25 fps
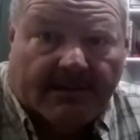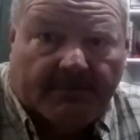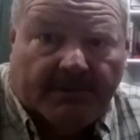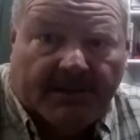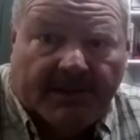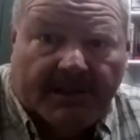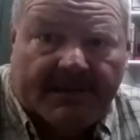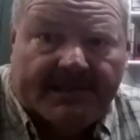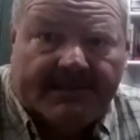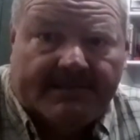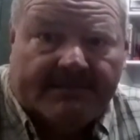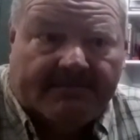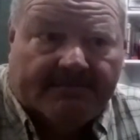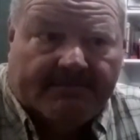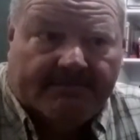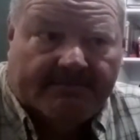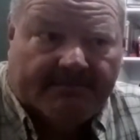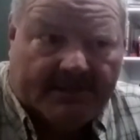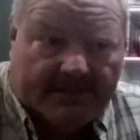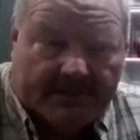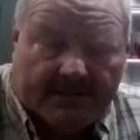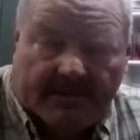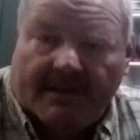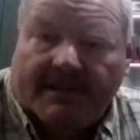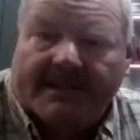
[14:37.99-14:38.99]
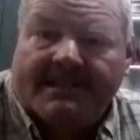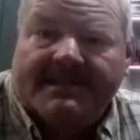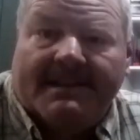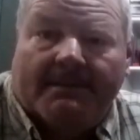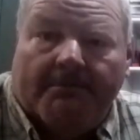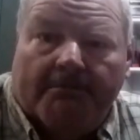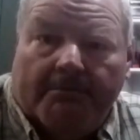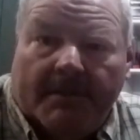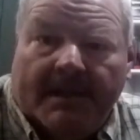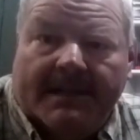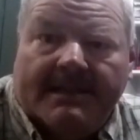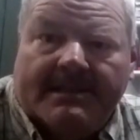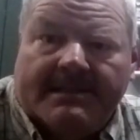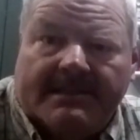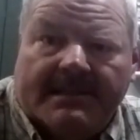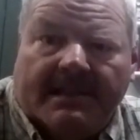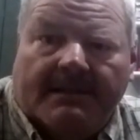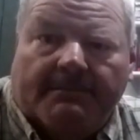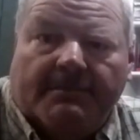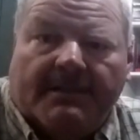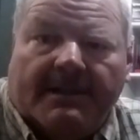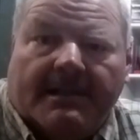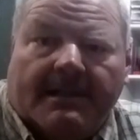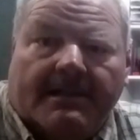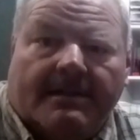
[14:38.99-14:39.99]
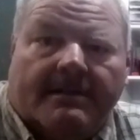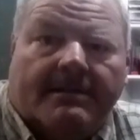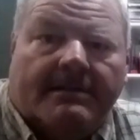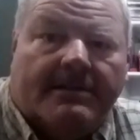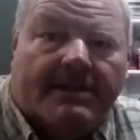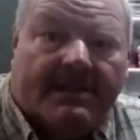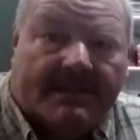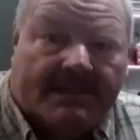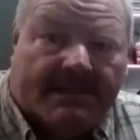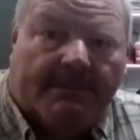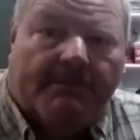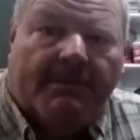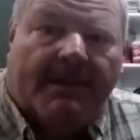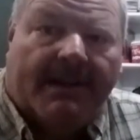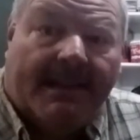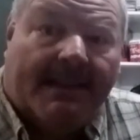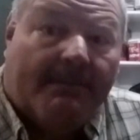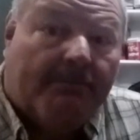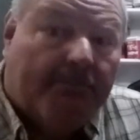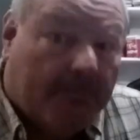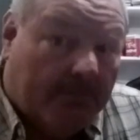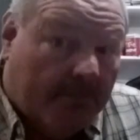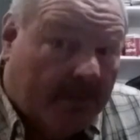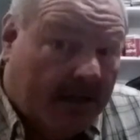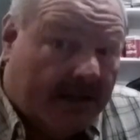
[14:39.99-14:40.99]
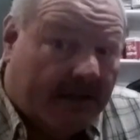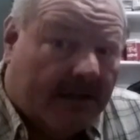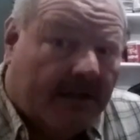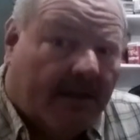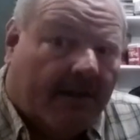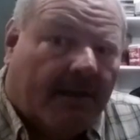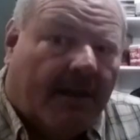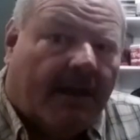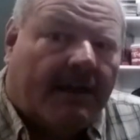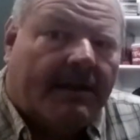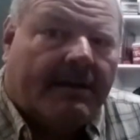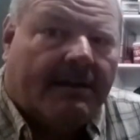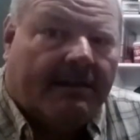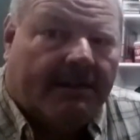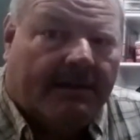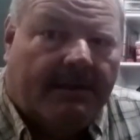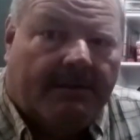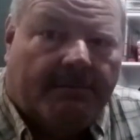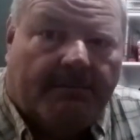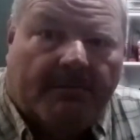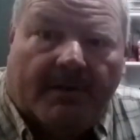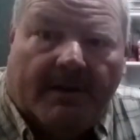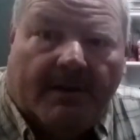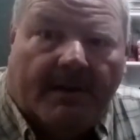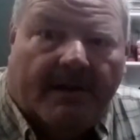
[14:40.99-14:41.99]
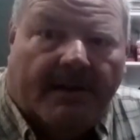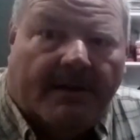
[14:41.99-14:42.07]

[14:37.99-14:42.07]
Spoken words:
I mean, these are things that meant something to somebody, that meant a lot to them,